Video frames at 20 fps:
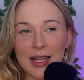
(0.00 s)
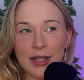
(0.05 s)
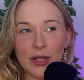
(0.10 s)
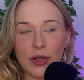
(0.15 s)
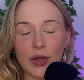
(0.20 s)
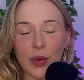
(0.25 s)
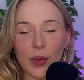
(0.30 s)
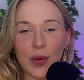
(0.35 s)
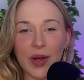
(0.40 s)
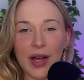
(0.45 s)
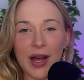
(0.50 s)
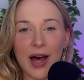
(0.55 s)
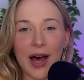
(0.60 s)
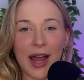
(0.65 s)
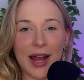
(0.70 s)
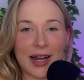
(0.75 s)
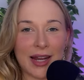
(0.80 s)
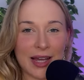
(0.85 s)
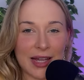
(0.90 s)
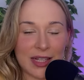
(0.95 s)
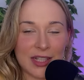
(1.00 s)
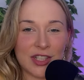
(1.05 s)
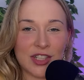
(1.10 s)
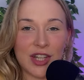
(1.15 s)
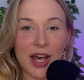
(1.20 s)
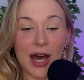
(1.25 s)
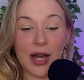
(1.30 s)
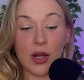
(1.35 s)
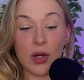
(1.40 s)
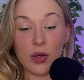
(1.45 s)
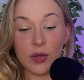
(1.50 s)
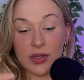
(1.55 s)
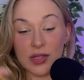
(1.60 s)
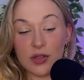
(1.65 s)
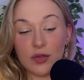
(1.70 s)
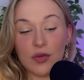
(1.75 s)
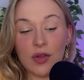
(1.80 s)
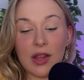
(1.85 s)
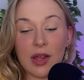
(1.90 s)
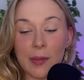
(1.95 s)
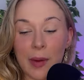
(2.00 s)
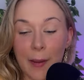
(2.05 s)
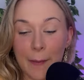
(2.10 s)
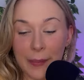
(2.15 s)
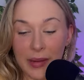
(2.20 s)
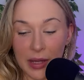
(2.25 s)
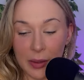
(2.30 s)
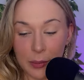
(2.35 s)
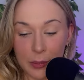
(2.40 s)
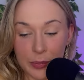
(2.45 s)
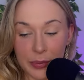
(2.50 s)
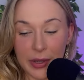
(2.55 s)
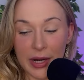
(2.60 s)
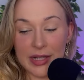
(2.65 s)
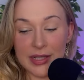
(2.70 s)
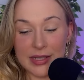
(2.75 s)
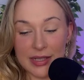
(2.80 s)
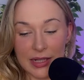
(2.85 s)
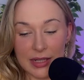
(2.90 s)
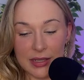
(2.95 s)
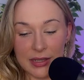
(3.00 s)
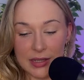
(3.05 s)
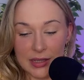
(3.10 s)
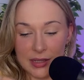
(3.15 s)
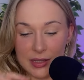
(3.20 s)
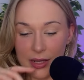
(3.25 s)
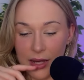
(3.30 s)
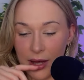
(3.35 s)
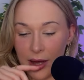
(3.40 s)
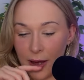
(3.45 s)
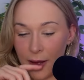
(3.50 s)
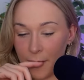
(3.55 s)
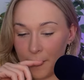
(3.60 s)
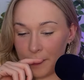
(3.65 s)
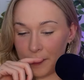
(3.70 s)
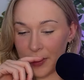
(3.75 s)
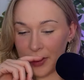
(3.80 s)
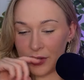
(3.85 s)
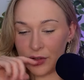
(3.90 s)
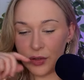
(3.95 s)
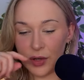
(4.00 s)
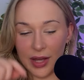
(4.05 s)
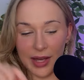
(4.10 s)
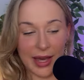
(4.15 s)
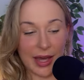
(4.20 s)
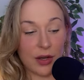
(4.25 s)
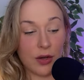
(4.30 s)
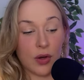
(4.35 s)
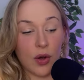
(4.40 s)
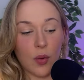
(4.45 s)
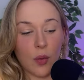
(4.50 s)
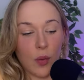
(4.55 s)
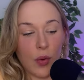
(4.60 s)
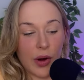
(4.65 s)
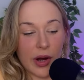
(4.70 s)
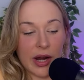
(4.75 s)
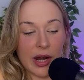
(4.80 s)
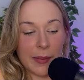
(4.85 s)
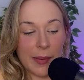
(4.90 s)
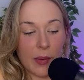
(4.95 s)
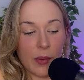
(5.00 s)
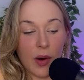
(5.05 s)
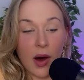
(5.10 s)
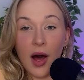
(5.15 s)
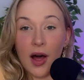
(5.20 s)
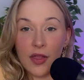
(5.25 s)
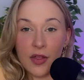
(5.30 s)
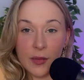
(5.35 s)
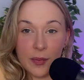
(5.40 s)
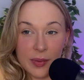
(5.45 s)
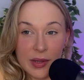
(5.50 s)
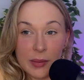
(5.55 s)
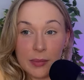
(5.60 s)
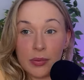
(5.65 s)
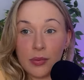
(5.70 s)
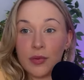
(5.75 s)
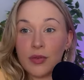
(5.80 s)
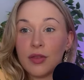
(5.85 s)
you know, hiding in the shadows. It's really about being present. And again, not worried about what other people